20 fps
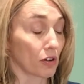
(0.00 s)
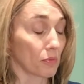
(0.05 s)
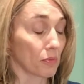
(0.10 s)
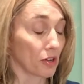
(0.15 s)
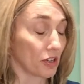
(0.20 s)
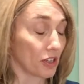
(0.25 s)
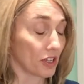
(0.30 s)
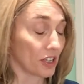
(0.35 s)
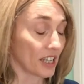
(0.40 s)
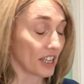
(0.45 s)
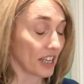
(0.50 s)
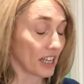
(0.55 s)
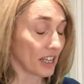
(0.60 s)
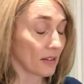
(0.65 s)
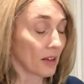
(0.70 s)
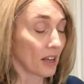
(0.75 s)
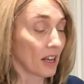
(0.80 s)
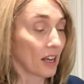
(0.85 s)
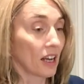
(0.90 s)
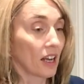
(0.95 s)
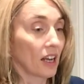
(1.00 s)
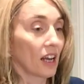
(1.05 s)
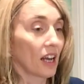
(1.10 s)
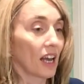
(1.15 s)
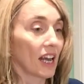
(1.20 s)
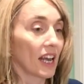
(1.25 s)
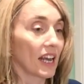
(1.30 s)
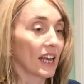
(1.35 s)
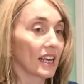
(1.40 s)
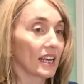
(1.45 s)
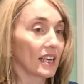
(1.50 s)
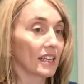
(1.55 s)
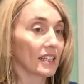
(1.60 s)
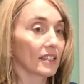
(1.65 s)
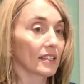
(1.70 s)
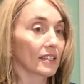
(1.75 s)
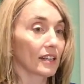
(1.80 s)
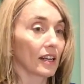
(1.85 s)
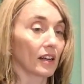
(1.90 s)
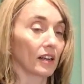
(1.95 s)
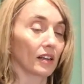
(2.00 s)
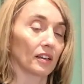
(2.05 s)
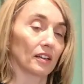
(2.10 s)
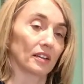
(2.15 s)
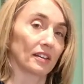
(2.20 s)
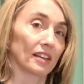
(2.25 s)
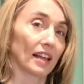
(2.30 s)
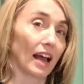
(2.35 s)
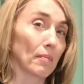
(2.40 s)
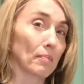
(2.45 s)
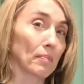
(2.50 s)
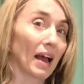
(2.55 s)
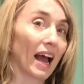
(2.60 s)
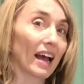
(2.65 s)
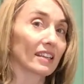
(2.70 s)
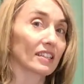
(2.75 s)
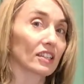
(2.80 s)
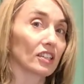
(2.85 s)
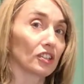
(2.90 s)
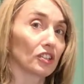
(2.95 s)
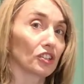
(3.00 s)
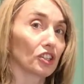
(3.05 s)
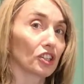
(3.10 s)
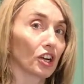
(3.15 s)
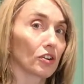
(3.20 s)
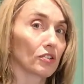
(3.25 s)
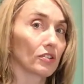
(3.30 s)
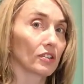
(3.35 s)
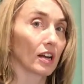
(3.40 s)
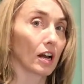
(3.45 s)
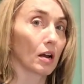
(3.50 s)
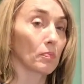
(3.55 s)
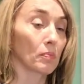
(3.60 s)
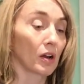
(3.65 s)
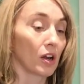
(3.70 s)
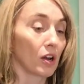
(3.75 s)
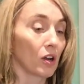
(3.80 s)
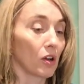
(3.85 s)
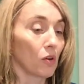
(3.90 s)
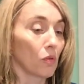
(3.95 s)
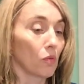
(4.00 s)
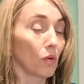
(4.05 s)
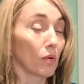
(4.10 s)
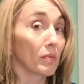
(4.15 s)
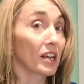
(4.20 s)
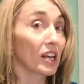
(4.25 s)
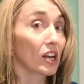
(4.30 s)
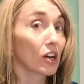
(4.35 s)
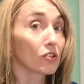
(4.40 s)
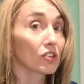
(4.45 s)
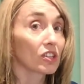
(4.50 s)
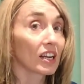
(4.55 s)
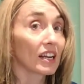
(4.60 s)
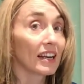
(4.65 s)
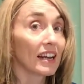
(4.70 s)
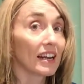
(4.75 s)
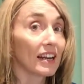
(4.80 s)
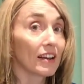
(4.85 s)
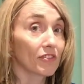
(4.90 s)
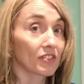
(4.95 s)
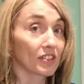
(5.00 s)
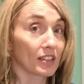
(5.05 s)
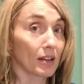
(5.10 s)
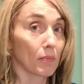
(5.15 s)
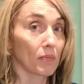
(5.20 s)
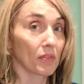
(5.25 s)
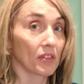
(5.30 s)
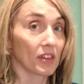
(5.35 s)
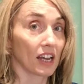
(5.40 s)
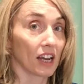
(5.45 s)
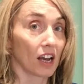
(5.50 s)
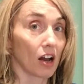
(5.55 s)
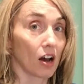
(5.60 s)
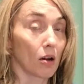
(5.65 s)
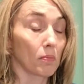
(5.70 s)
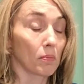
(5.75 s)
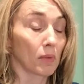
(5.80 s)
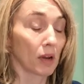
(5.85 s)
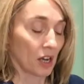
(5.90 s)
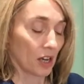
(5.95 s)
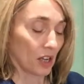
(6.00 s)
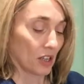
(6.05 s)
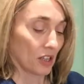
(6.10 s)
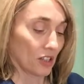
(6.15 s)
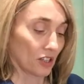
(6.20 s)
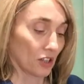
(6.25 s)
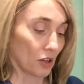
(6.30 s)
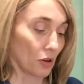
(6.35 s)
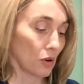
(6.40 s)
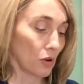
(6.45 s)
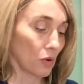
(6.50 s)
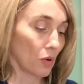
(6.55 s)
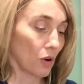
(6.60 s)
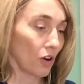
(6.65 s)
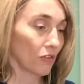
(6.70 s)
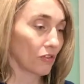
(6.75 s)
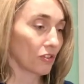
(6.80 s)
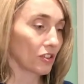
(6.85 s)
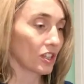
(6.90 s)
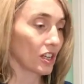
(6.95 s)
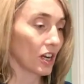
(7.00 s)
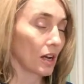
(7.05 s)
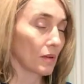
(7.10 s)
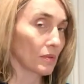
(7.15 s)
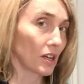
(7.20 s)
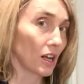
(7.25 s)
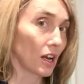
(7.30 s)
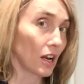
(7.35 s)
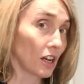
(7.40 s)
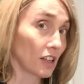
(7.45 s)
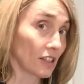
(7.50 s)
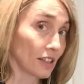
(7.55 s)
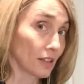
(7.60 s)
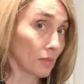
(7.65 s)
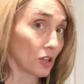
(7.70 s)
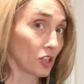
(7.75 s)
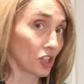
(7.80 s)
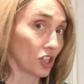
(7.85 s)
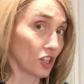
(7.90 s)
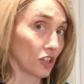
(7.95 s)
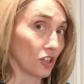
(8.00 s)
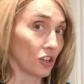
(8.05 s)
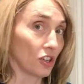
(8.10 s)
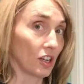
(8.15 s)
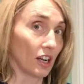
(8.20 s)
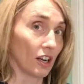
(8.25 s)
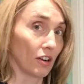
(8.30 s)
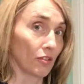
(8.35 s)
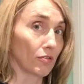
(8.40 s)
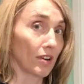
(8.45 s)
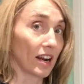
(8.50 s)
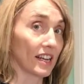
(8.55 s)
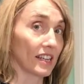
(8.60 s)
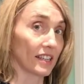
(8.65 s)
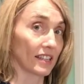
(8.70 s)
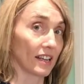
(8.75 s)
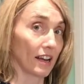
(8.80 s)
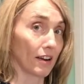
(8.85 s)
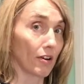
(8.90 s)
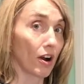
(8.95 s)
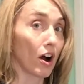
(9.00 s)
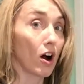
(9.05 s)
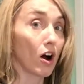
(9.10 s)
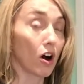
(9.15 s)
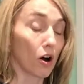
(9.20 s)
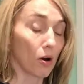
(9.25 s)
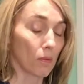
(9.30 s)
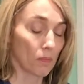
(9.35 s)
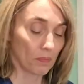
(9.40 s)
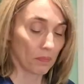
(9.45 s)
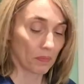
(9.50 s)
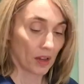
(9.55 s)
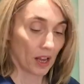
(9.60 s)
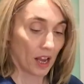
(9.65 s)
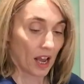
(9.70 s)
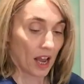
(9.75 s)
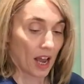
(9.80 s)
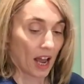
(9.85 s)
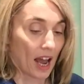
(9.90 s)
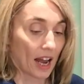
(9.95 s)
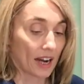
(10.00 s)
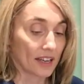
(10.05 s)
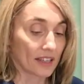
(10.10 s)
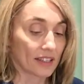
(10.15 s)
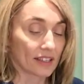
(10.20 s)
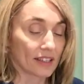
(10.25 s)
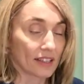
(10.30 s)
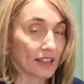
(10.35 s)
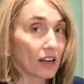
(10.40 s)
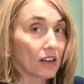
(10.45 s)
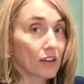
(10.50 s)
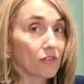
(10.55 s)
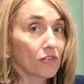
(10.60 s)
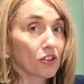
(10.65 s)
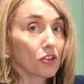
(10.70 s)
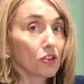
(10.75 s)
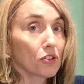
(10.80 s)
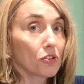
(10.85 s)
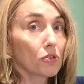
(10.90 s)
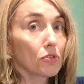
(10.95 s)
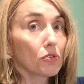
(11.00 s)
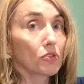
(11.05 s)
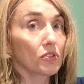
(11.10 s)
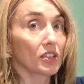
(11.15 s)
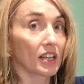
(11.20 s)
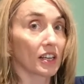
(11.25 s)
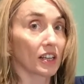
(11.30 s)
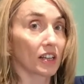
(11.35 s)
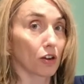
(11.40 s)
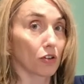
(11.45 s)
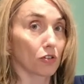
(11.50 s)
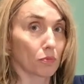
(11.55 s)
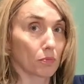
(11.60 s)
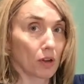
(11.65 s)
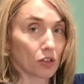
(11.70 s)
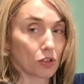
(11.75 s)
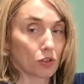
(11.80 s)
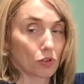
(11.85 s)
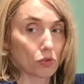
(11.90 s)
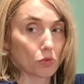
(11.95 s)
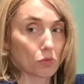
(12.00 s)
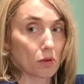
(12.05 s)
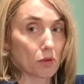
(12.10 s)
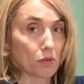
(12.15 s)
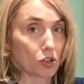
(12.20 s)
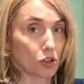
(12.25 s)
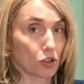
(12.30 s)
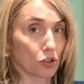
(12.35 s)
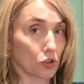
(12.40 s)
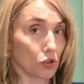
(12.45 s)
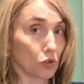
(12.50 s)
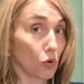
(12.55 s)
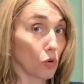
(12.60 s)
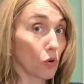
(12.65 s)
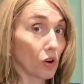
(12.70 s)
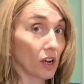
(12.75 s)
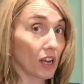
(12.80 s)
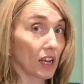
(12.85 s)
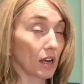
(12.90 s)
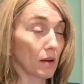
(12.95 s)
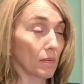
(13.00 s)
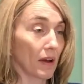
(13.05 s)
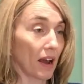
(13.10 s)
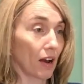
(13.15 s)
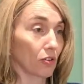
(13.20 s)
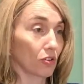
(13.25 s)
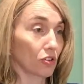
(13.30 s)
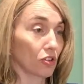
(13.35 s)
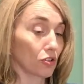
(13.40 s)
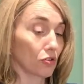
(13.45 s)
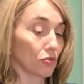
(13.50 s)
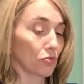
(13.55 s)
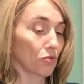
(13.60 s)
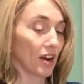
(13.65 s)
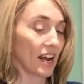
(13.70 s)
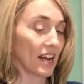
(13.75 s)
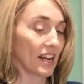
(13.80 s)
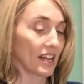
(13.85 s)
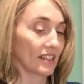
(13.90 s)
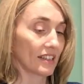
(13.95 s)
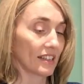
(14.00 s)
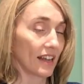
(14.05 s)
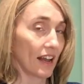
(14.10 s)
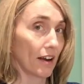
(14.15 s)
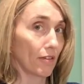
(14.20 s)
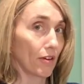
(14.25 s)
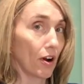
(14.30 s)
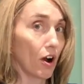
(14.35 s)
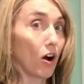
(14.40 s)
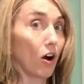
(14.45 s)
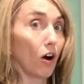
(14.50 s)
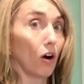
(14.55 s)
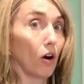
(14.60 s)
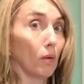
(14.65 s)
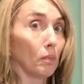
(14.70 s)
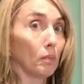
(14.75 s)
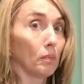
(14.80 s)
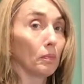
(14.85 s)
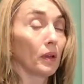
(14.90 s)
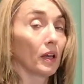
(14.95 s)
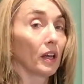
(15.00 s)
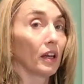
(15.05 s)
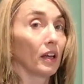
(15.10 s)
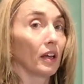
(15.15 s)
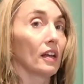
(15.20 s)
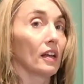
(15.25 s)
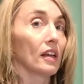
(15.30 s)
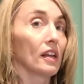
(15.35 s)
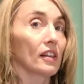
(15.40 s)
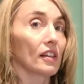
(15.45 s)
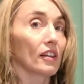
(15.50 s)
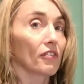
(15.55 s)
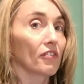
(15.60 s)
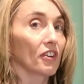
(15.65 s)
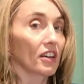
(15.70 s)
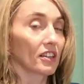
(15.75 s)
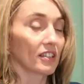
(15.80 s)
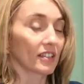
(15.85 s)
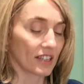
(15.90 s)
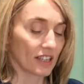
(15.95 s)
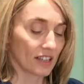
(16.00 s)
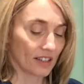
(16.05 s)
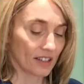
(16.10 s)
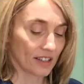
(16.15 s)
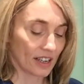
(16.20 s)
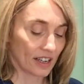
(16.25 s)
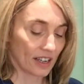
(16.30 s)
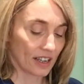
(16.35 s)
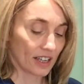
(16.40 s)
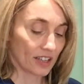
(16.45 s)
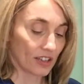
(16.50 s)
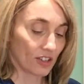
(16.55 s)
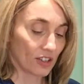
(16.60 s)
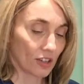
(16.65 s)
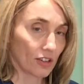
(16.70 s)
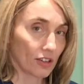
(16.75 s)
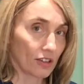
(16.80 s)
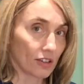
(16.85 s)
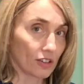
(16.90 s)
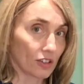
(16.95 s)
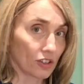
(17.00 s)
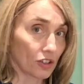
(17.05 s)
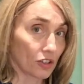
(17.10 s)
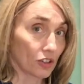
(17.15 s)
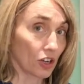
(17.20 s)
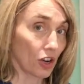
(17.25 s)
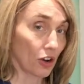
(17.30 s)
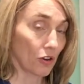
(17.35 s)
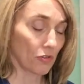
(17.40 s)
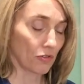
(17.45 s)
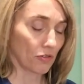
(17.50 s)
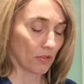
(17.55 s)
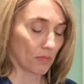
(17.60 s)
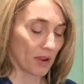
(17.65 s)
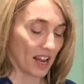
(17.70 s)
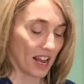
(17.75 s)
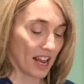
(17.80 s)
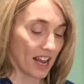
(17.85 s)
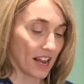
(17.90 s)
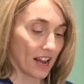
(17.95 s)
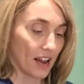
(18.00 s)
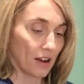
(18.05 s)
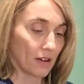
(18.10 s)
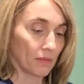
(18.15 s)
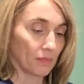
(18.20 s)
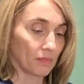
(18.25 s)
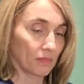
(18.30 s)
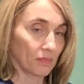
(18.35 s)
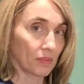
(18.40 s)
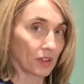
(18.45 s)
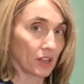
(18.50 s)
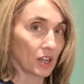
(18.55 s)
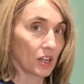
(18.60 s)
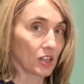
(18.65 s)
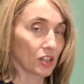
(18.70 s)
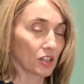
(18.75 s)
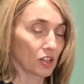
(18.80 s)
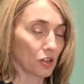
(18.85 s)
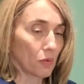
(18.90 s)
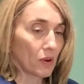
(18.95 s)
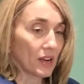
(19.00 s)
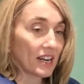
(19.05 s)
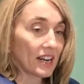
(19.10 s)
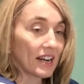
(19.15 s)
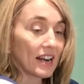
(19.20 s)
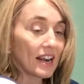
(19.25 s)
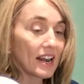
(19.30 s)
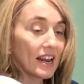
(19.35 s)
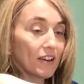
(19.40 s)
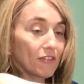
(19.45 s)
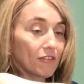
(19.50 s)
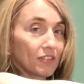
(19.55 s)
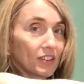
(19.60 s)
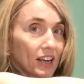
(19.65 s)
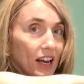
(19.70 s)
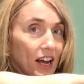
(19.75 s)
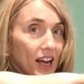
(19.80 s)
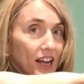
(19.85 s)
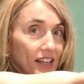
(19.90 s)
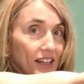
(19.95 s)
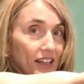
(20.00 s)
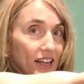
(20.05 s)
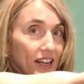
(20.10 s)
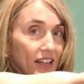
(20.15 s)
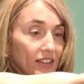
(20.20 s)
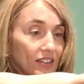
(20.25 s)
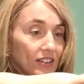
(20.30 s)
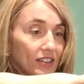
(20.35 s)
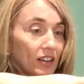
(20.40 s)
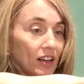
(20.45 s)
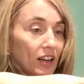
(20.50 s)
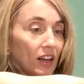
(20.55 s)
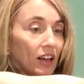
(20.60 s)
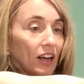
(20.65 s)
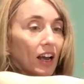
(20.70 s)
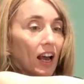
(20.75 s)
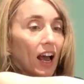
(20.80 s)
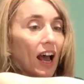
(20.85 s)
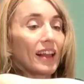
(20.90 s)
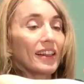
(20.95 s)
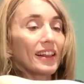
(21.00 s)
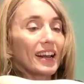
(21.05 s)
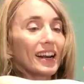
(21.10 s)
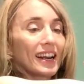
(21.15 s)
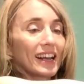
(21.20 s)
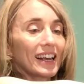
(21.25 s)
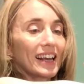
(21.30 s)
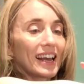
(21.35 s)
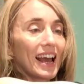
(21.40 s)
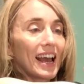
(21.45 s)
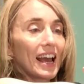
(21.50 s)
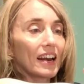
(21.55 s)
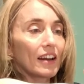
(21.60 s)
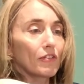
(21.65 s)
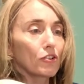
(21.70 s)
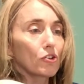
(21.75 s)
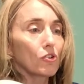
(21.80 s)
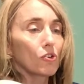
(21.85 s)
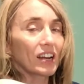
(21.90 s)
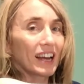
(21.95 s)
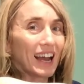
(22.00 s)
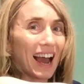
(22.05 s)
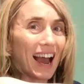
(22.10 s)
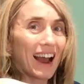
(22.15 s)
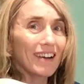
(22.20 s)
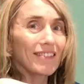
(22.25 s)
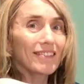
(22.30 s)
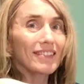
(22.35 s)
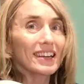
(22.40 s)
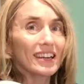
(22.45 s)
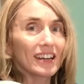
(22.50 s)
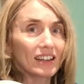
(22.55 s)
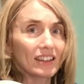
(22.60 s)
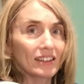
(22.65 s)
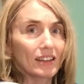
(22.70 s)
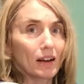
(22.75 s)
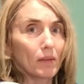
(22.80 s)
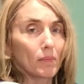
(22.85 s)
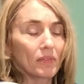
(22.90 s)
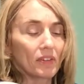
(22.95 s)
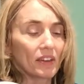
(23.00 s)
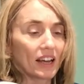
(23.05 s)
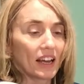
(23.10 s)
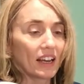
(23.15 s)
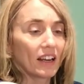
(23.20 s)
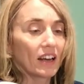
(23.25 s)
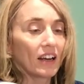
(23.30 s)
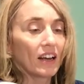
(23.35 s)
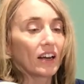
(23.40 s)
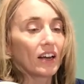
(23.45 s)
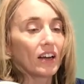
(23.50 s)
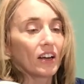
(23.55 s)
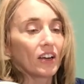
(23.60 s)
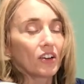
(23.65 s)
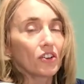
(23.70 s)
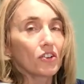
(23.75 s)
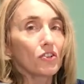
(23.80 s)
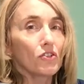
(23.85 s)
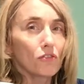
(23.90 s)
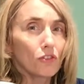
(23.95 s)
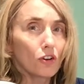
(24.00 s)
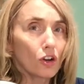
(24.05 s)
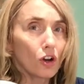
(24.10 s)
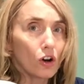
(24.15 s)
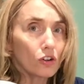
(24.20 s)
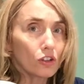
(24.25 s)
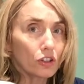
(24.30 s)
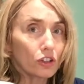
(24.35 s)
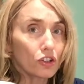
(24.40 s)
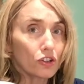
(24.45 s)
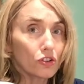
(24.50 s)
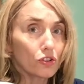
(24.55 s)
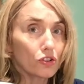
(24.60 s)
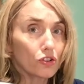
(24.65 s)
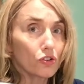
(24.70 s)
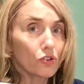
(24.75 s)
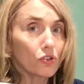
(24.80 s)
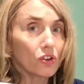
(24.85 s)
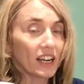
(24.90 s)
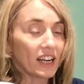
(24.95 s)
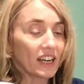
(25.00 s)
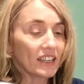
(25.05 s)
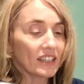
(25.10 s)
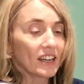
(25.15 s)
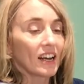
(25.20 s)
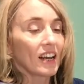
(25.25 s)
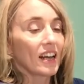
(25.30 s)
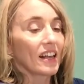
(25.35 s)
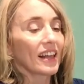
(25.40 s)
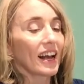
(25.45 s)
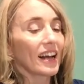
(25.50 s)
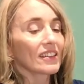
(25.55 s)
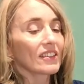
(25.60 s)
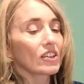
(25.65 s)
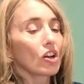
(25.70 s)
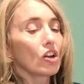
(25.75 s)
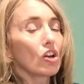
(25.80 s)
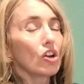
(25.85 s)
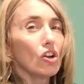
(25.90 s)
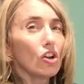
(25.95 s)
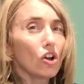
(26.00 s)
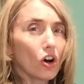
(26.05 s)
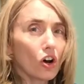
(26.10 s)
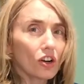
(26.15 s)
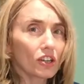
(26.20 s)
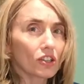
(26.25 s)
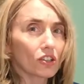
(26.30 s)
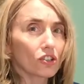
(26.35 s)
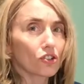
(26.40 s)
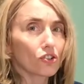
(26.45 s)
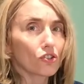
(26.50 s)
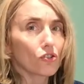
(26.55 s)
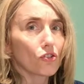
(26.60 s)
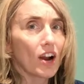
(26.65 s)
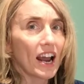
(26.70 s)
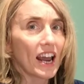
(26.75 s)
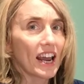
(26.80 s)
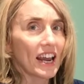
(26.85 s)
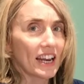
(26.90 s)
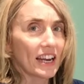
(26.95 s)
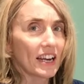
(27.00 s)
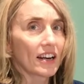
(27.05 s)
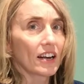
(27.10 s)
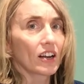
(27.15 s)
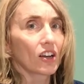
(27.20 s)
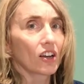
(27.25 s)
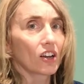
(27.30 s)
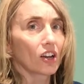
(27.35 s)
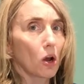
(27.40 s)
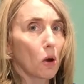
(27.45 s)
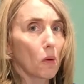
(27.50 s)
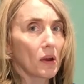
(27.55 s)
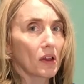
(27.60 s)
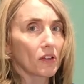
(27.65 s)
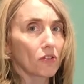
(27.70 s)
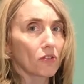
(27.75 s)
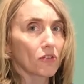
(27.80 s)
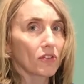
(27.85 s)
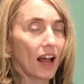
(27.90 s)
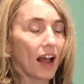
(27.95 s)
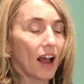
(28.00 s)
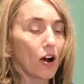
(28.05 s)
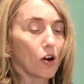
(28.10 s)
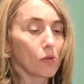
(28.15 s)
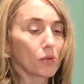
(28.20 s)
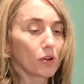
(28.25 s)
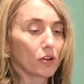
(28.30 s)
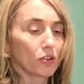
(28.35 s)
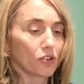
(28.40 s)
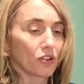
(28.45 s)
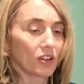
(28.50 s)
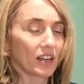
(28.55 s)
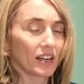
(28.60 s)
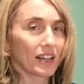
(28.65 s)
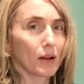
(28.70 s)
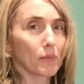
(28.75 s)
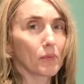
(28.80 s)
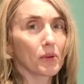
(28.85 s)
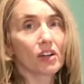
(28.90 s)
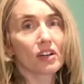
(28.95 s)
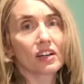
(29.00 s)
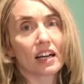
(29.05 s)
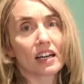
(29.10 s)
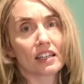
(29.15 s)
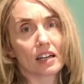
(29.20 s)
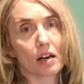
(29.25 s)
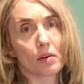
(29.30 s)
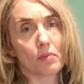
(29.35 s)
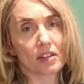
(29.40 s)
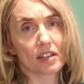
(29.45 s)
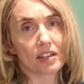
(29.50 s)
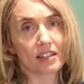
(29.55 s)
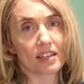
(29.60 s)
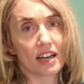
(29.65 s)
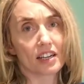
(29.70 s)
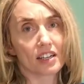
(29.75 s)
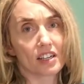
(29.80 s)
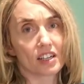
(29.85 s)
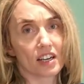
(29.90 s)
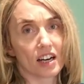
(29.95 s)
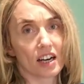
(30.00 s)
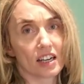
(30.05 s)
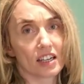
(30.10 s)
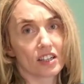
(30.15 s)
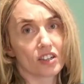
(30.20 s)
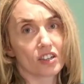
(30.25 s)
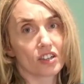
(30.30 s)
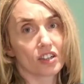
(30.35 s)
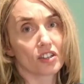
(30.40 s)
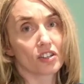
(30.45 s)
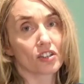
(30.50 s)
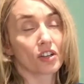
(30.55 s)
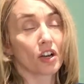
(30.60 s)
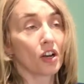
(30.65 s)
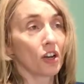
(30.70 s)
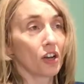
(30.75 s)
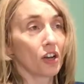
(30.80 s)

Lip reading: community, is that pattern shows up when we go to lift something up. So oftentimes I'll ask someone to raise their arm, and instead of using those muscles we were just talking about to raise their arm, the first instinct is to go from here. So we lift like this. And then again, if you're carrying something, you've locked your joint. That's a lot of strain going through that elbow joint. And then we could end up with a tendonitis,